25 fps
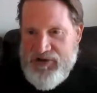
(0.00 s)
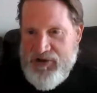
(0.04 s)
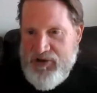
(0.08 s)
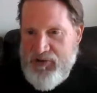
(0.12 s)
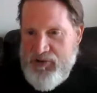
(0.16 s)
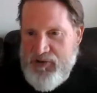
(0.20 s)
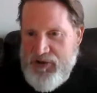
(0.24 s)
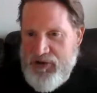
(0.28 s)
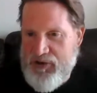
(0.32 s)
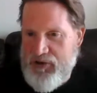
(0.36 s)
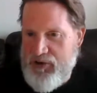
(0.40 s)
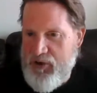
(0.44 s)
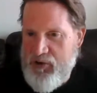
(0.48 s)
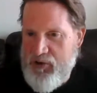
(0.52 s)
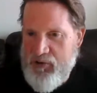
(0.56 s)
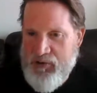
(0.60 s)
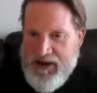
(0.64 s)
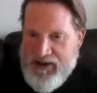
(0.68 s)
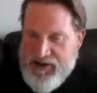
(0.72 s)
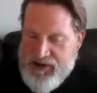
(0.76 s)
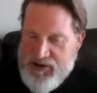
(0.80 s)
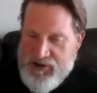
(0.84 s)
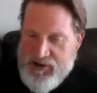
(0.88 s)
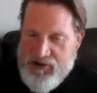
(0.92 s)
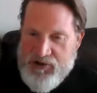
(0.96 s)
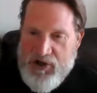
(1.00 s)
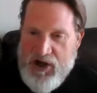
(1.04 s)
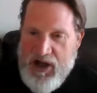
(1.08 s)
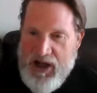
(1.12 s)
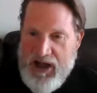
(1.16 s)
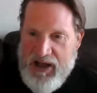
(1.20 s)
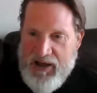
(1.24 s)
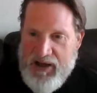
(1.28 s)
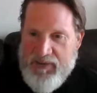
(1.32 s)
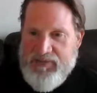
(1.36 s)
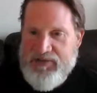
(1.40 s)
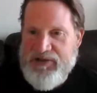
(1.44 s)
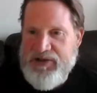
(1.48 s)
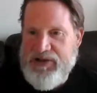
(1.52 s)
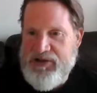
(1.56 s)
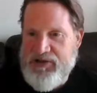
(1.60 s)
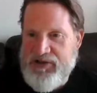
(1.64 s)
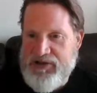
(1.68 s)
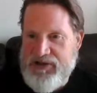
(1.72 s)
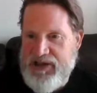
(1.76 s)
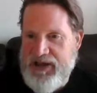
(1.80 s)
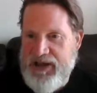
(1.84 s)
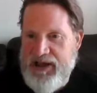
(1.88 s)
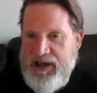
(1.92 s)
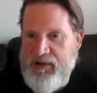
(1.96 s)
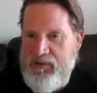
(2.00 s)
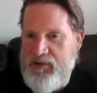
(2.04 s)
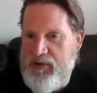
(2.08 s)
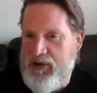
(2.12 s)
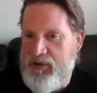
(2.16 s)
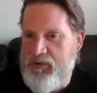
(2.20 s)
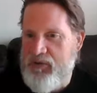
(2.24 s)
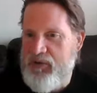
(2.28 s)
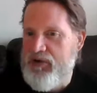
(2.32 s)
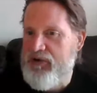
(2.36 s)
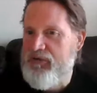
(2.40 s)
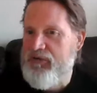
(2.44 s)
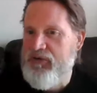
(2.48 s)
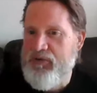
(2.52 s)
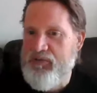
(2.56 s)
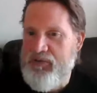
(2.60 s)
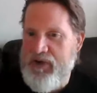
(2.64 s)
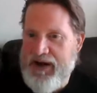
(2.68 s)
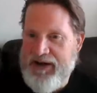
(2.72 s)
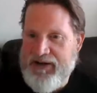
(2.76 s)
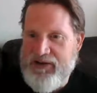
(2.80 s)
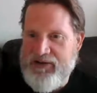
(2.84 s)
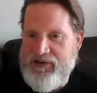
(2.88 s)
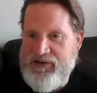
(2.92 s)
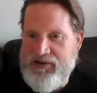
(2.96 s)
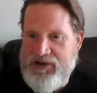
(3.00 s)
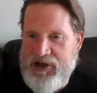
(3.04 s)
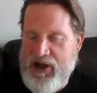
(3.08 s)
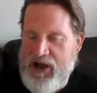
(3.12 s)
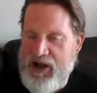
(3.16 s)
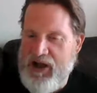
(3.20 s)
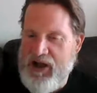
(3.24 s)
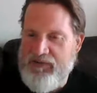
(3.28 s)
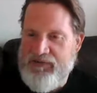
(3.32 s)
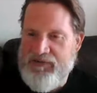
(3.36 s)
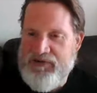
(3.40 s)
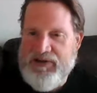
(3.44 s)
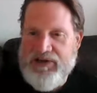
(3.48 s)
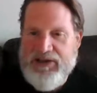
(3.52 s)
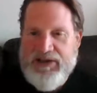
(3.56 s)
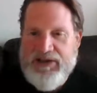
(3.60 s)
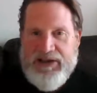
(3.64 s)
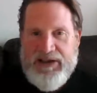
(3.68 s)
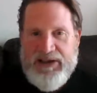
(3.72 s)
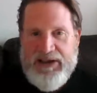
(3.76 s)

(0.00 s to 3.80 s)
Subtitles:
So you go right to jobs and you say, I want to work for Microsoft.